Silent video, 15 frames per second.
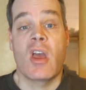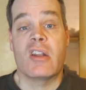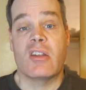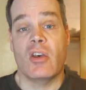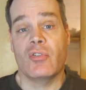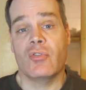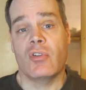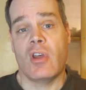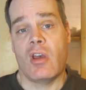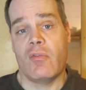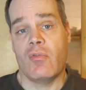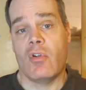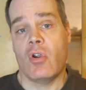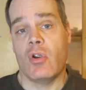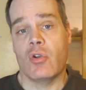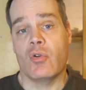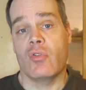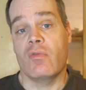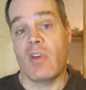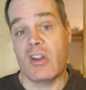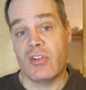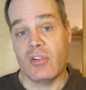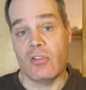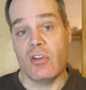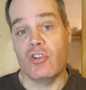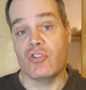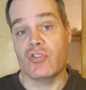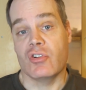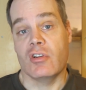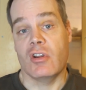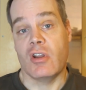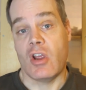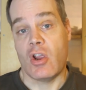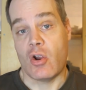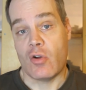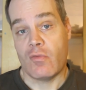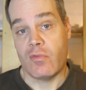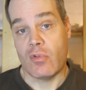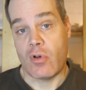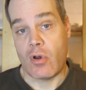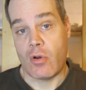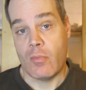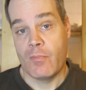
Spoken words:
doesn't have very good ventilation and airflow.